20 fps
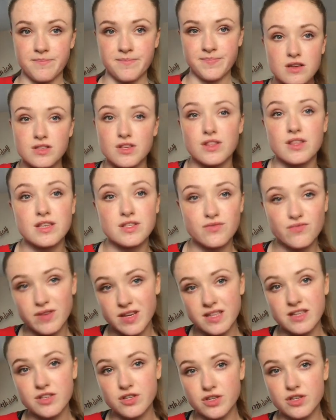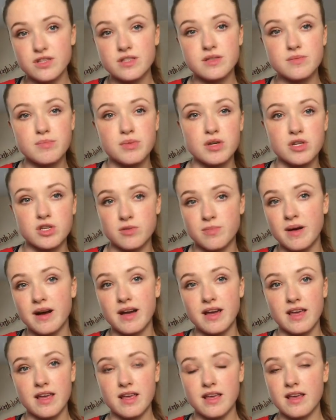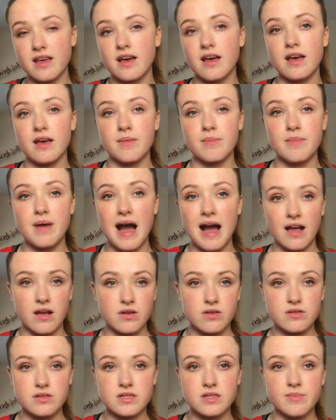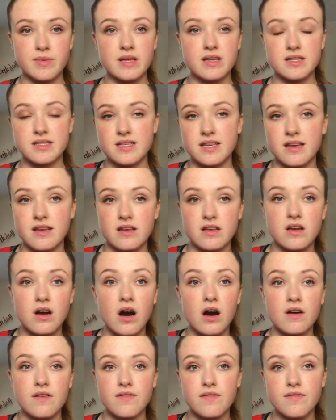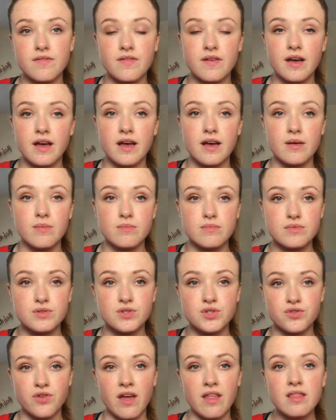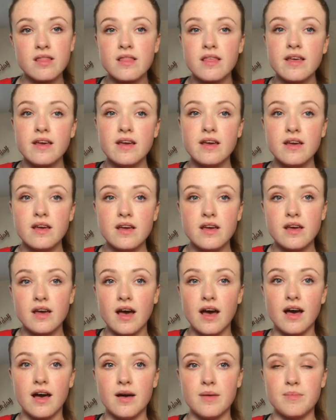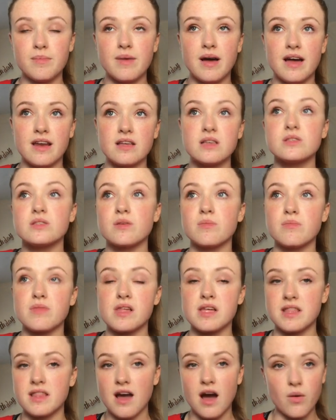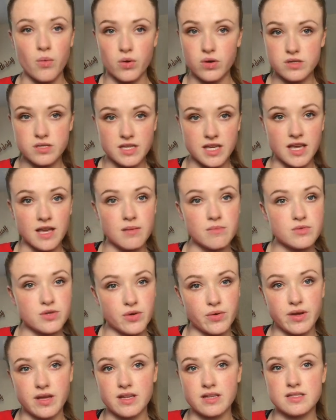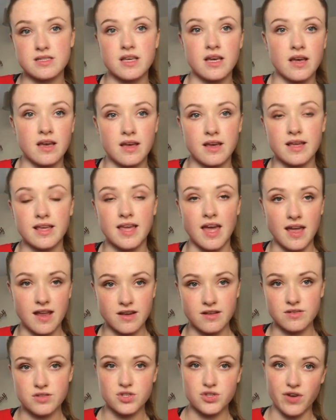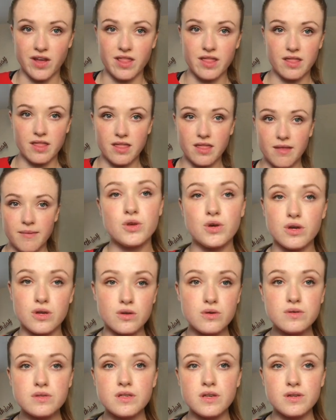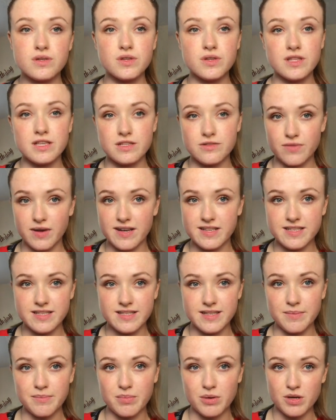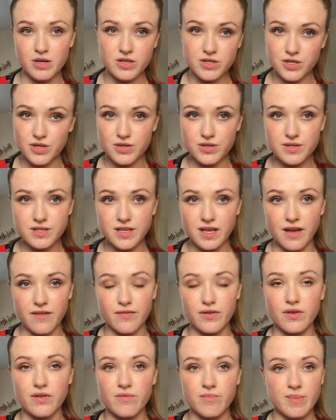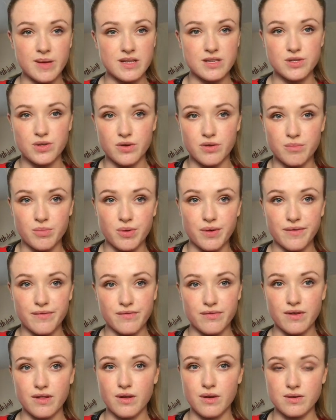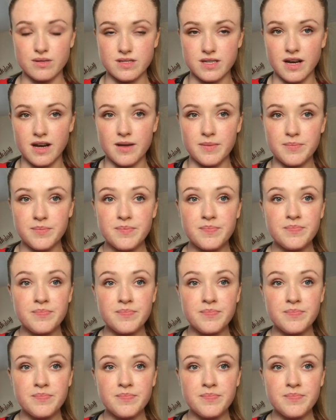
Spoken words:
So this really does push my ankle stability and calf strength, and it's something that I want to keep doing to gain strength. You can also do these rises in pointe shoes if you've been doing pointe for a long time.